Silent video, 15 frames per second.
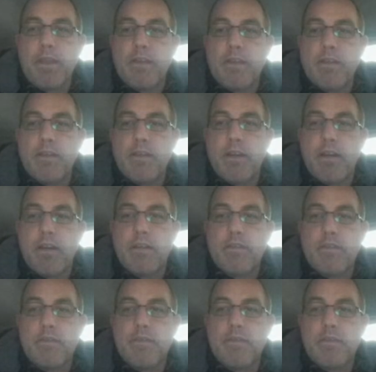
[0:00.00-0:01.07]
yeah,
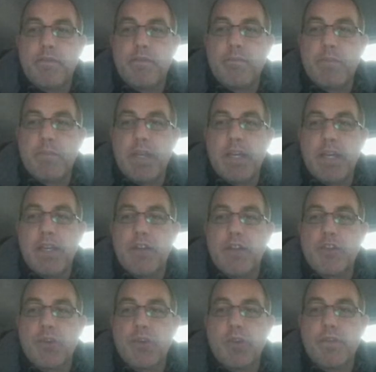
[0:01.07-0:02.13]
PID
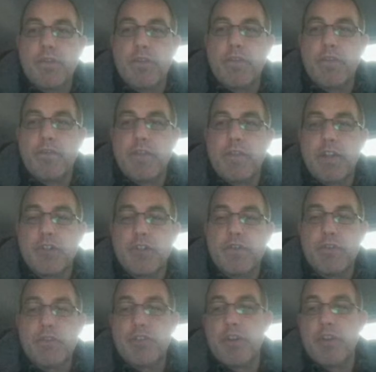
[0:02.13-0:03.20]
controller for electrical,
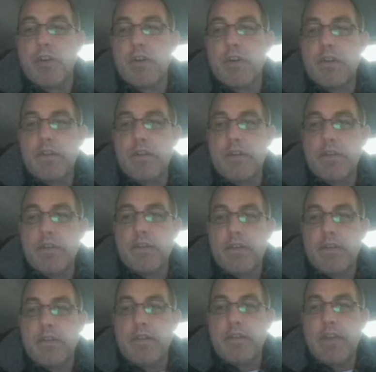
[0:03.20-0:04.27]
sure.
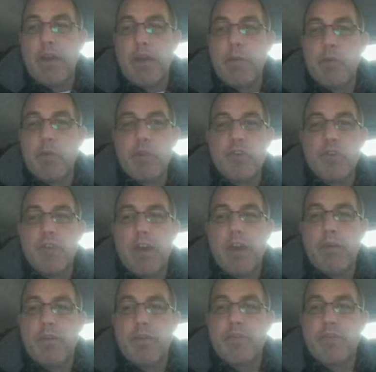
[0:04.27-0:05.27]
Yeah, I mean, we do that with.